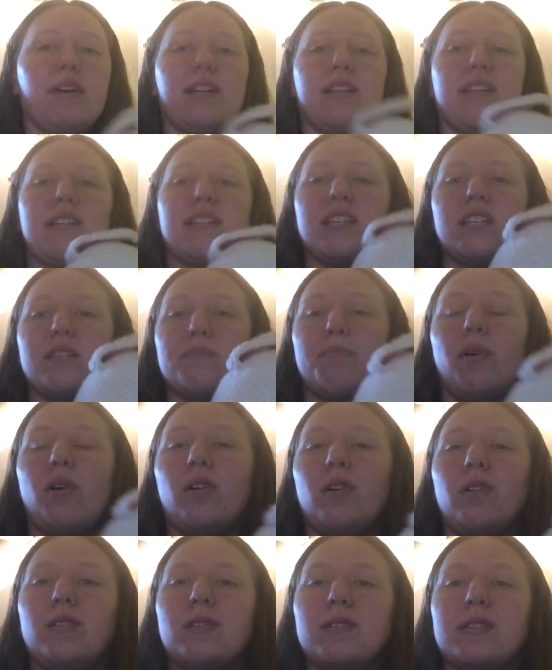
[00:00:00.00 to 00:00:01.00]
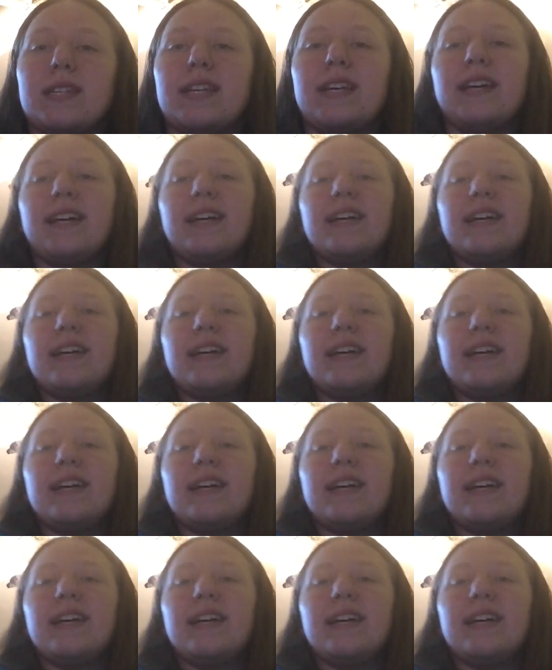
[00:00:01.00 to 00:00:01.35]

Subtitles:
this is Bolt.